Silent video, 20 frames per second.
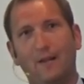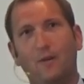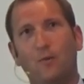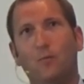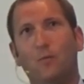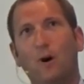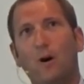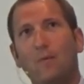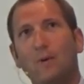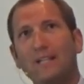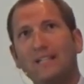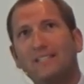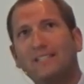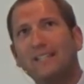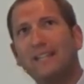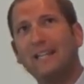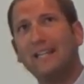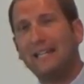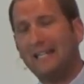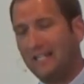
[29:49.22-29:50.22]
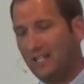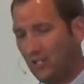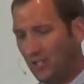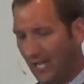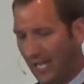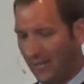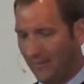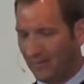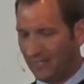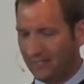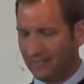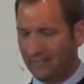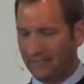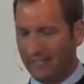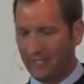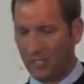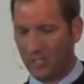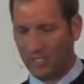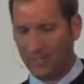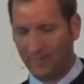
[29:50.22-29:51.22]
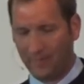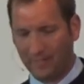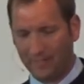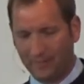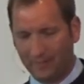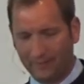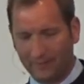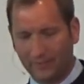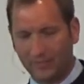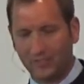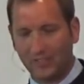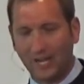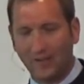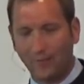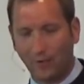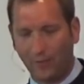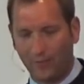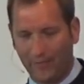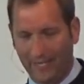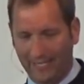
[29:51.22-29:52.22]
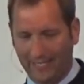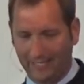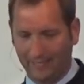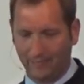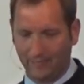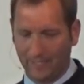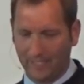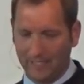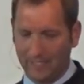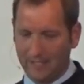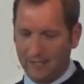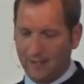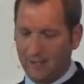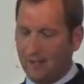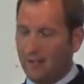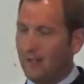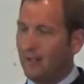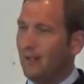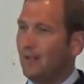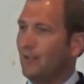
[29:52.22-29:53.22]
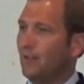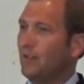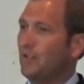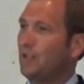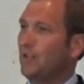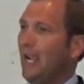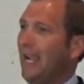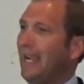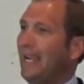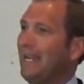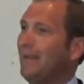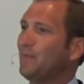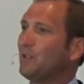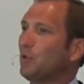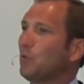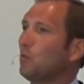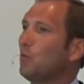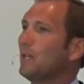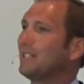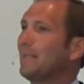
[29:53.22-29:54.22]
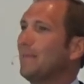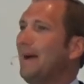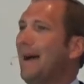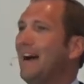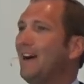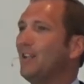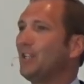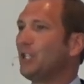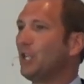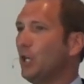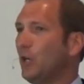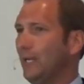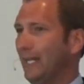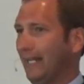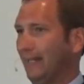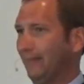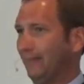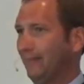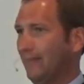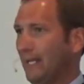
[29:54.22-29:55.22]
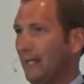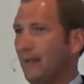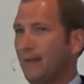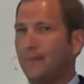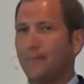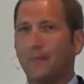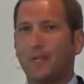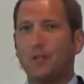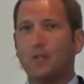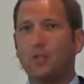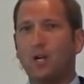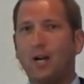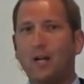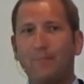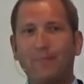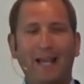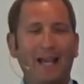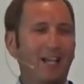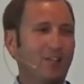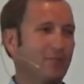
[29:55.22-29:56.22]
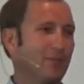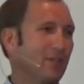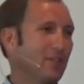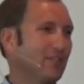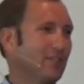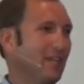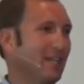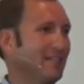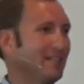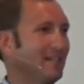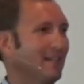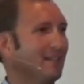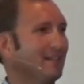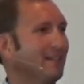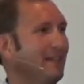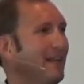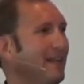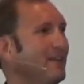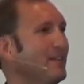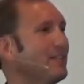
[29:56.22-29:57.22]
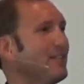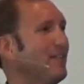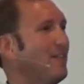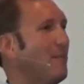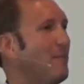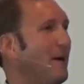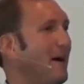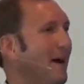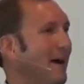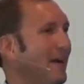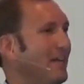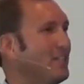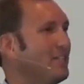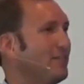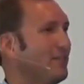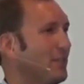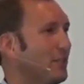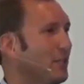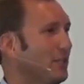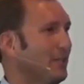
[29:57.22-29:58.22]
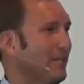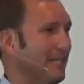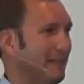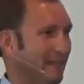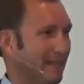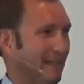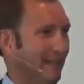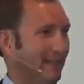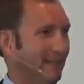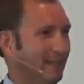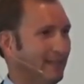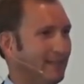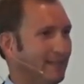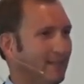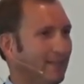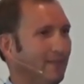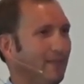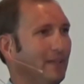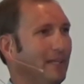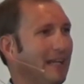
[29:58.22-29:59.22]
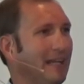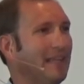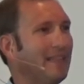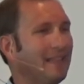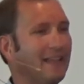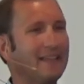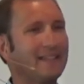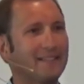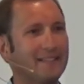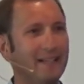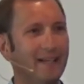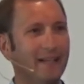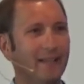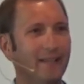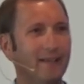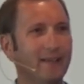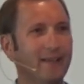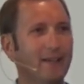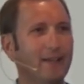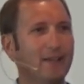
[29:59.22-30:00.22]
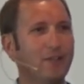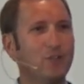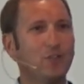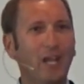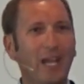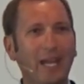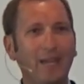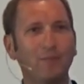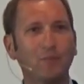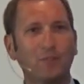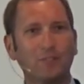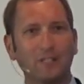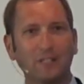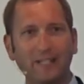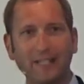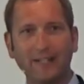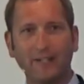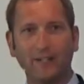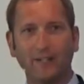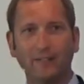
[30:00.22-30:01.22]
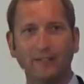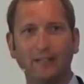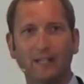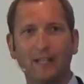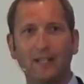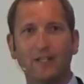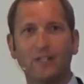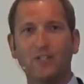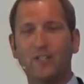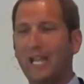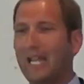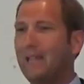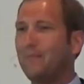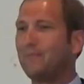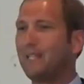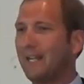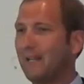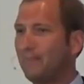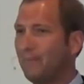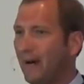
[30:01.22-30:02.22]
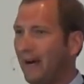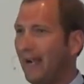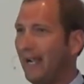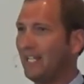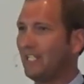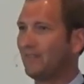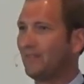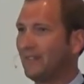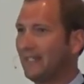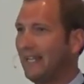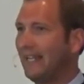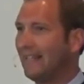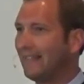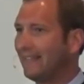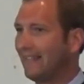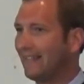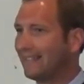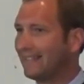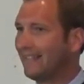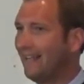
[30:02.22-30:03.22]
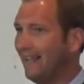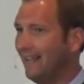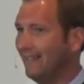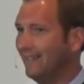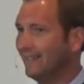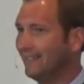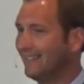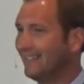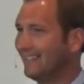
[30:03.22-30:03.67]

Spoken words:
What we see in James's leadership are several things, but James was about doing. John Maxwell says that leaders have a bias for doing things, for getting things done. James was a leader. James had a bias for getting things done.